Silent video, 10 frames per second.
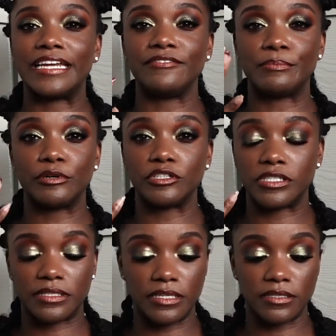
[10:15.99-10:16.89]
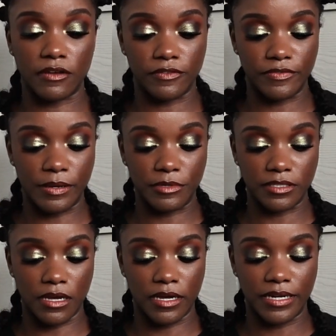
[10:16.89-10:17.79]
even purchased these off of
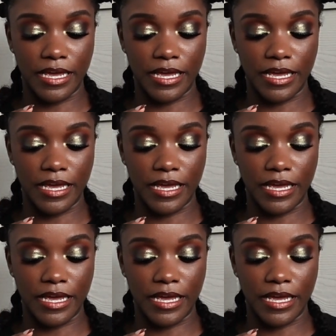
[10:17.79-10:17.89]
Amazon,